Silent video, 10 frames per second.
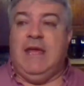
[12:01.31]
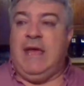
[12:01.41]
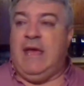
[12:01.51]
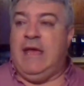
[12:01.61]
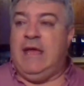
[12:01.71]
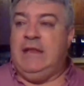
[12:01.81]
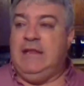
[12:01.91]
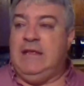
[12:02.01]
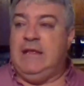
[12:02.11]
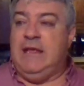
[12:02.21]

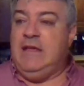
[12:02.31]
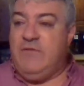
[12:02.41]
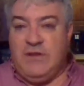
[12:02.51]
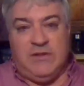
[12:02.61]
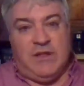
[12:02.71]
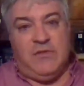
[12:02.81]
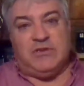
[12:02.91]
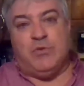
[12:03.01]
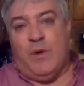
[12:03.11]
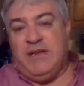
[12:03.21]
And even in the
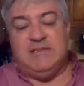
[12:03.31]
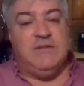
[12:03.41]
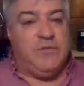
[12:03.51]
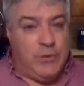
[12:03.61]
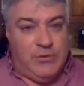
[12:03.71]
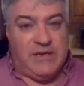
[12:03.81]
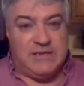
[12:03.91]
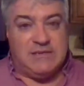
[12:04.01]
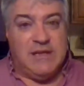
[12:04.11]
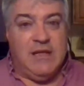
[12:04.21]
20s and
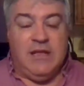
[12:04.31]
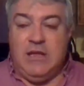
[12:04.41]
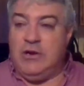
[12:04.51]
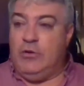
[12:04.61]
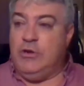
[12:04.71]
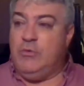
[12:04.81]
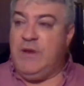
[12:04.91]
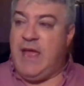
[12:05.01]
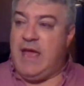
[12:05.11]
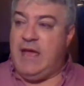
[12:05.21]
30s, you know, you
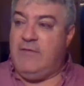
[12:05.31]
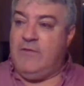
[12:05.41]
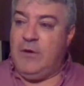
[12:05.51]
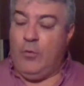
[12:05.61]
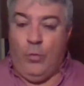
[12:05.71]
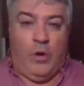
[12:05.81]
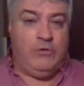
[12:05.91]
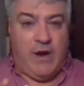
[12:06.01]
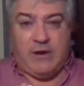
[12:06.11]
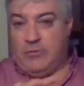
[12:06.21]
would have
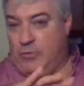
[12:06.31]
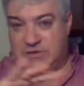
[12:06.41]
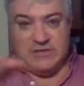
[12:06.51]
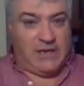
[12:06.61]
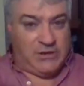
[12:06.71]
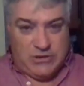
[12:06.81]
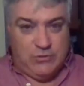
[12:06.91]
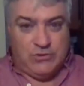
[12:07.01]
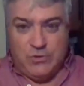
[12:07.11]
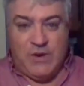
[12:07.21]
one record, which is like a
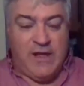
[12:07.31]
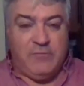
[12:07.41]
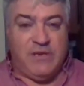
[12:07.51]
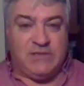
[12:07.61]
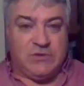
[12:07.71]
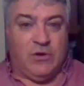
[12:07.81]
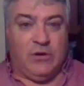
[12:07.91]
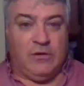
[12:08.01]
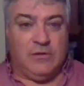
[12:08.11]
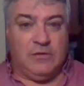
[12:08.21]
two and a half minute
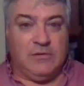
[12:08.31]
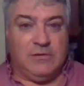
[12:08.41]
song,